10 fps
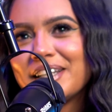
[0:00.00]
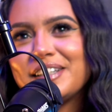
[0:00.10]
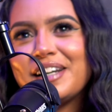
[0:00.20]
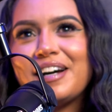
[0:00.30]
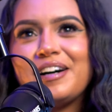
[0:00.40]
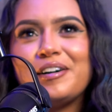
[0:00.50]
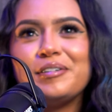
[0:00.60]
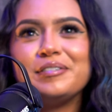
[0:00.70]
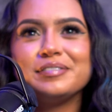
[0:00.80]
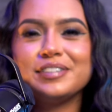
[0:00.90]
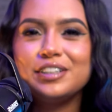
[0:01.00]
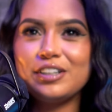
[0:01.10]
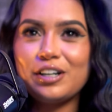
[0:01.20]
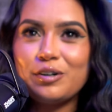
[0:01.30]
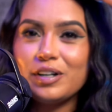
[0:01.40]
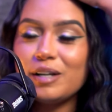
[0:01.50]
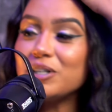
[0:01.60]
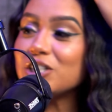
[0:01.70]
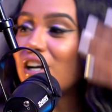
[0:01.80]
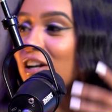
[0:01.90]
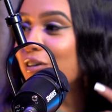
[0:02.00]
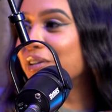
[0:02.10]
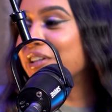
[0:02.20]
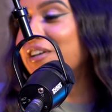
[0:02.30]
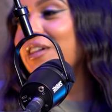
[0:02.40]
No. You know, him and Sean are really